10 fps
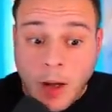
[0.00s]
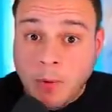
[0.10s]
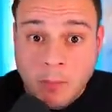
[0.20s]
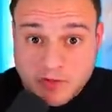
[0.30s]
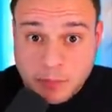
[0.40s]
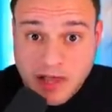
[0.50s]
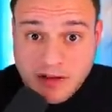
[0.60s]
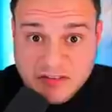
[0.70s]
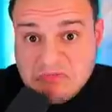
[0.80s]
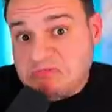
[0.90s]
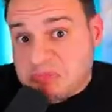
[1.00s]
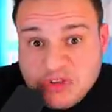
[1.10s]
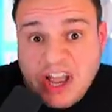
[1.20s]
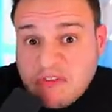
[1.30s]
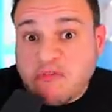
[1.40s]
Couple must plays,
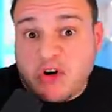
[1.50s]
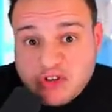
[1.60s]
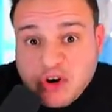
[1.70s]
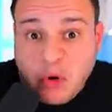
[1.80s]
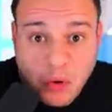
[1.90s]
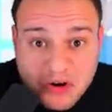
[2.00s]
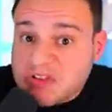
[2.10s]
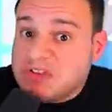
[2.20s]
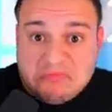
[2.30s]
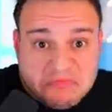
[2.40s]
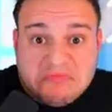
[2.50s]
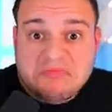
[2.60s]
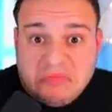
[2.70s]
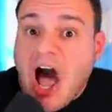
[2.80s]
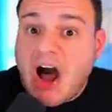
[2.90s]
second verse and a chorus.
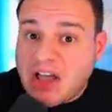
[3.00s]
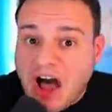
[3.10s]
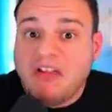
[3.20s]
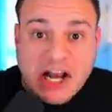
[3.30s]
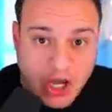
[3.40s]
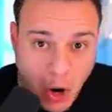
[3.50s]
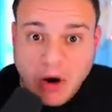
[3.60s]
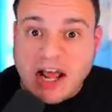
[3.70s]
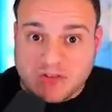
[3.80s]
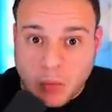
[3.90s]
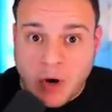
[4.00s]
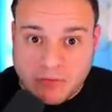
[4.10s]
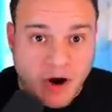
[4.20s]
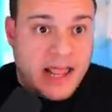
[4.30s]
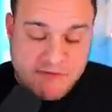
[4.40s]
I'll, I'll let it go an extra
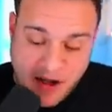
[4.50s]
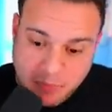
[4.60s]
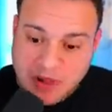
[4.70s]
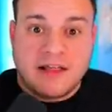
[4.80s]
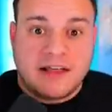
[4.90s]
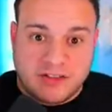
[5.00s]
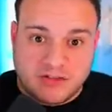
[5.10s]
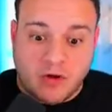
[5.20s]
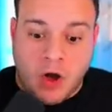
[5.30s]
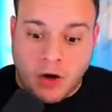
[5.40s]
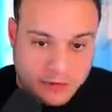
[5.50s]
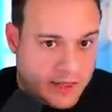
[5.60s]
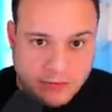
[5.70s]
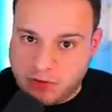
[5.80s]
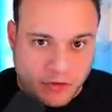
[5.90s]
one, right? If I play like the song
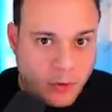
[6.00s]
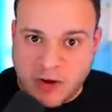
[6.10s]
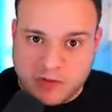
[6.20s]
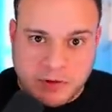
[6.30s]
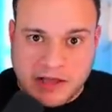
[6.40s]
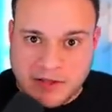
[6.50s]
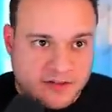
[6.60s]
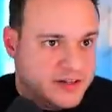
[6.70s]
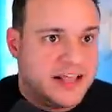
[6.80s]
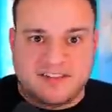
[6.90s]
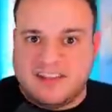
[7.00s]
that was on their must play list and